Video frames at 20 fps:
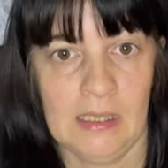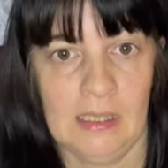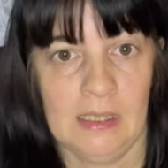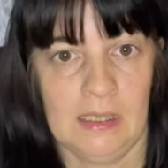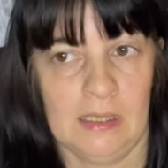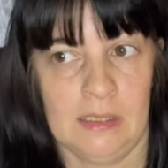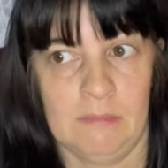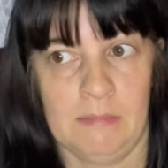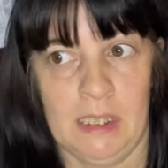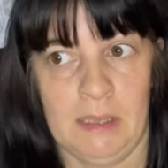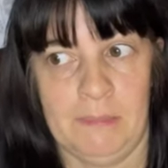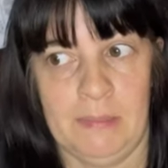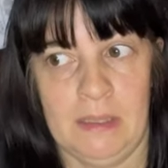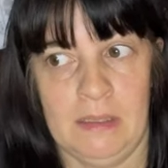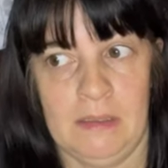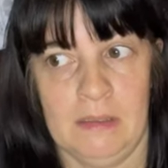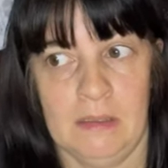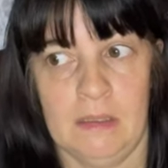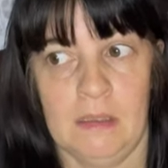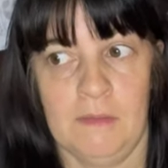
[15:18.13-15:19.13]
and
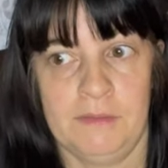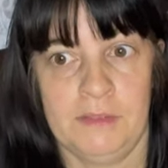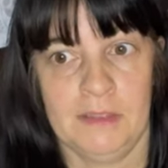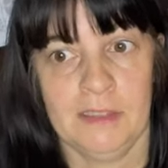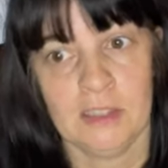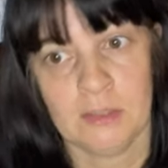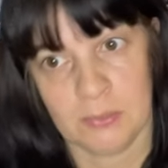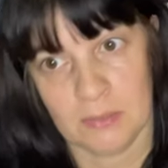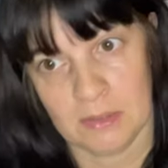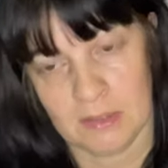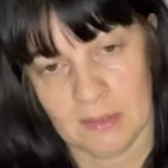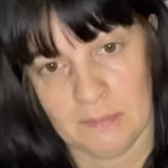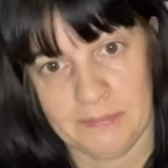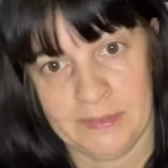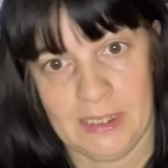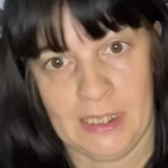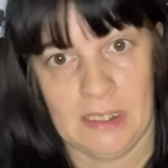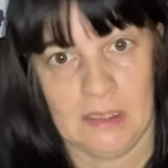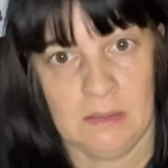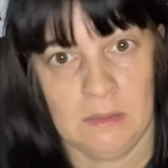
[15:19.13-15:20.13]
maybe after this one comes
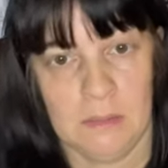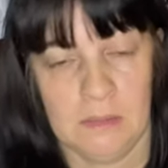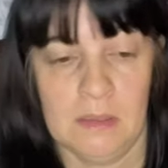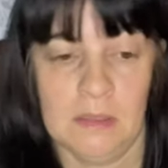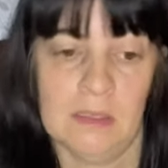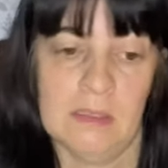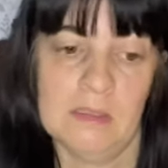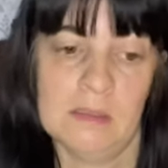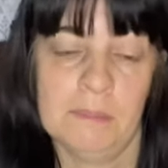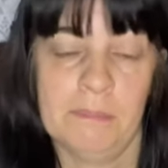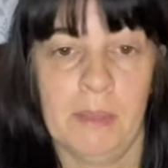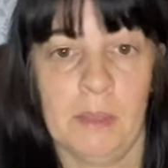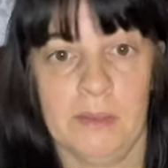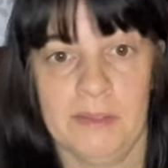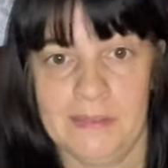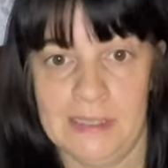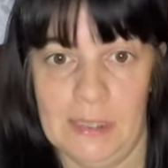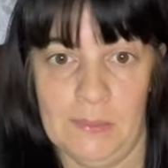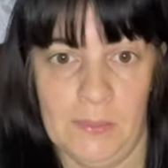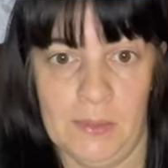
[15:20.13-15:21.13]
out, I'll post
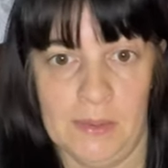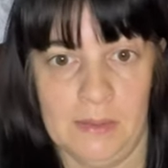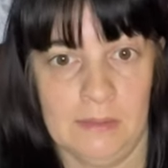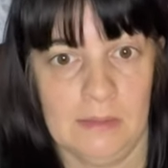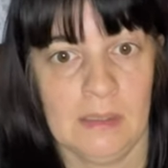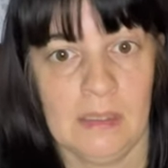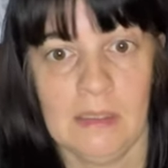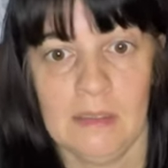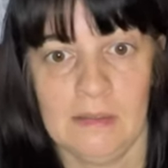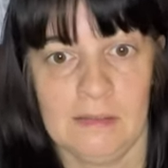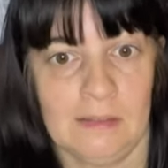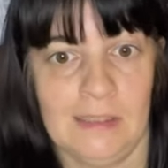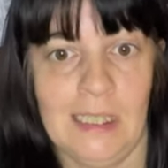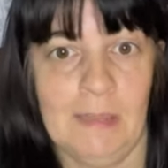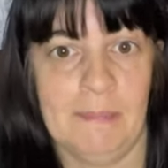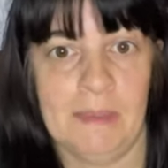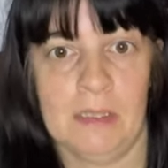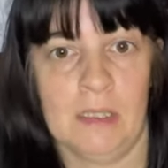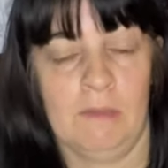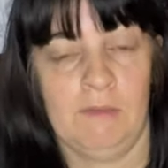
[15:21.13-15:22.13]
that one. So let
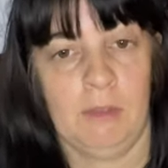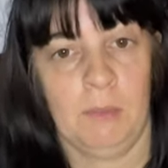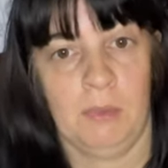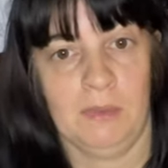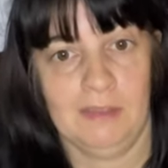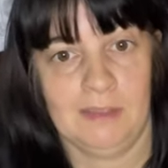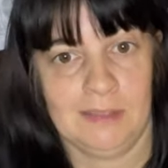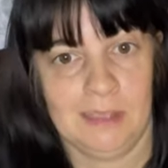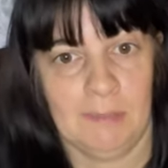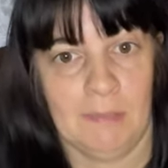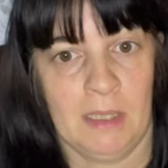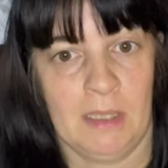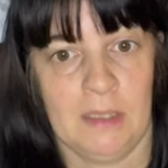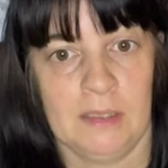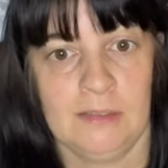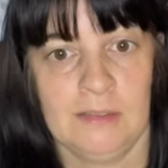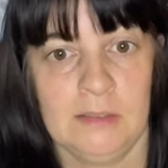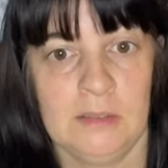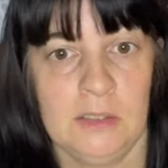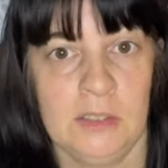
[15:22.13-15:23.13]
me know if you want to see my
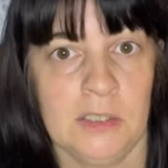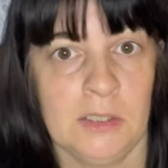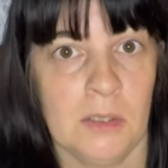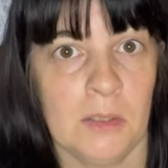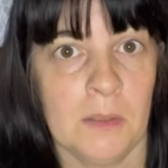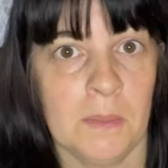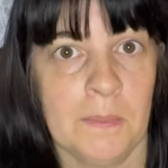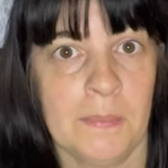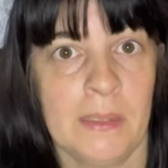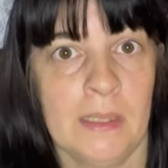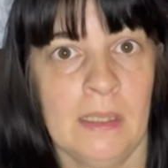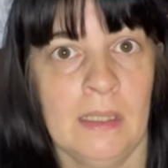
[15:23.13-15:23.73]
Iceland shop.